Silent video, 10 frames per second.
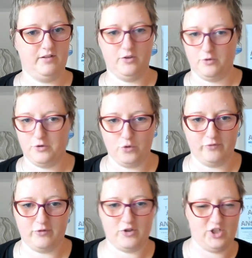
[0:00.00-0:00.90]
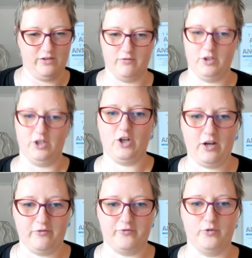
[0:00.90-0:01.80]
you're an overachiever, you
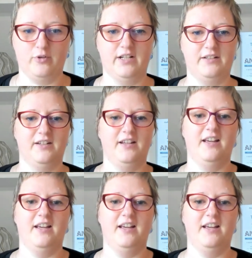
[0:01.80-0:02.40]
got through it,